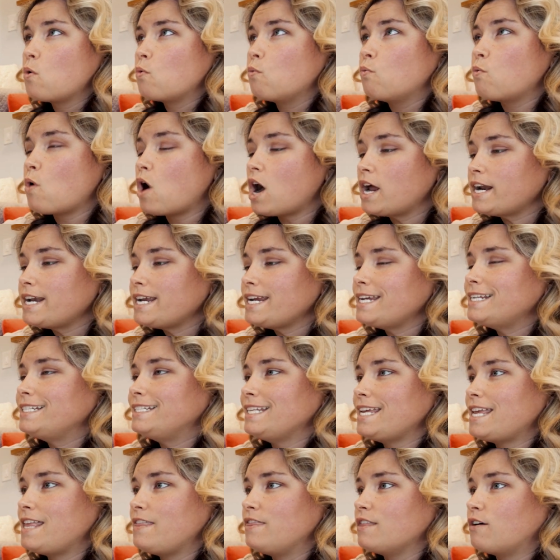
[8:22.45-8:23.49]
One
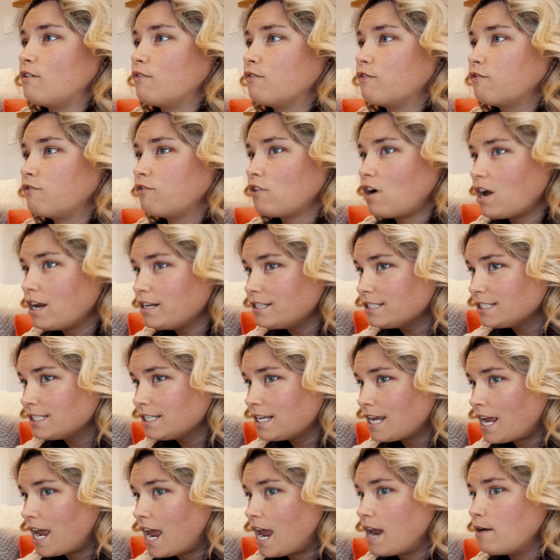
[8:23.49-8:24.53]
is in the front
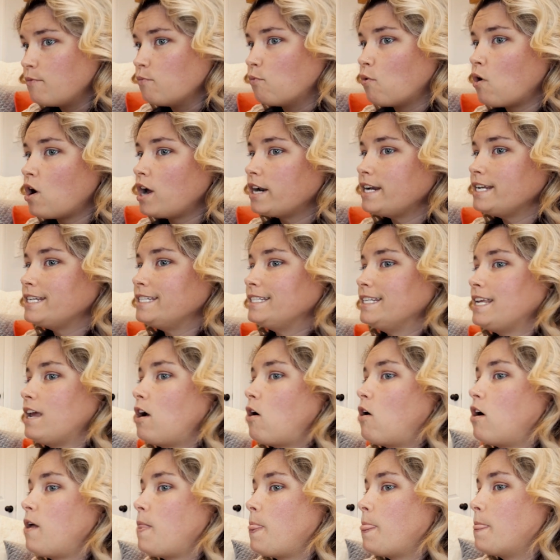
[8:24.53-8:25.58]
and one is
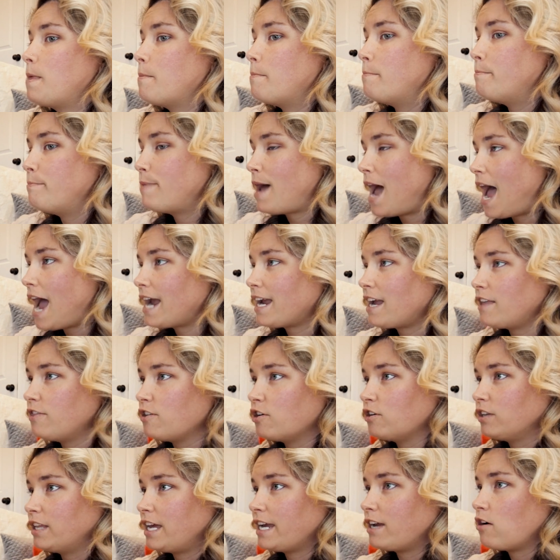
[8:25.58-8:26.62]
on the back and
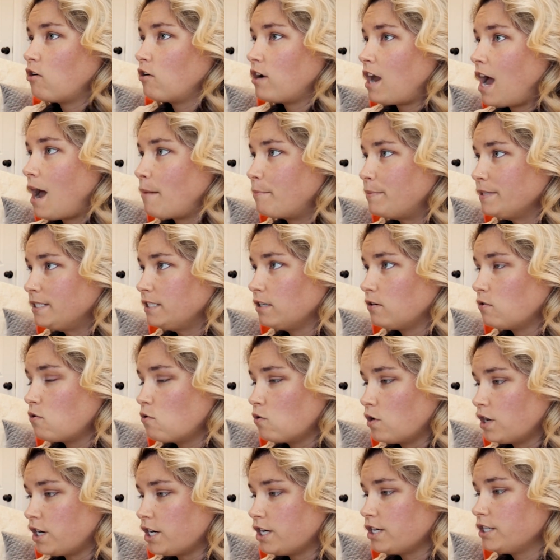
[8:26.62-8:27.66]
they're like on opposite
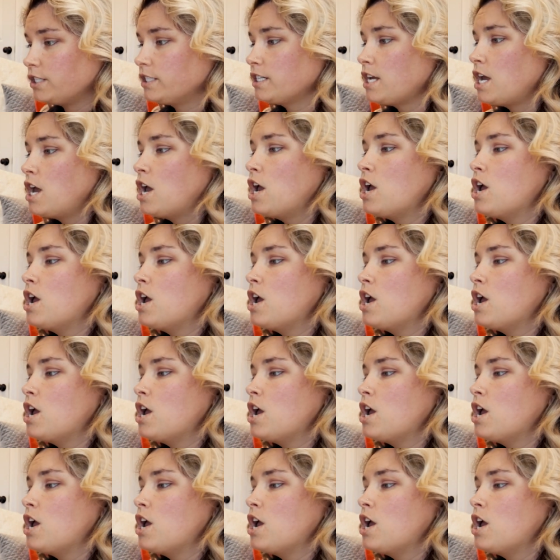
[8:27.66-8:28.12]
corners.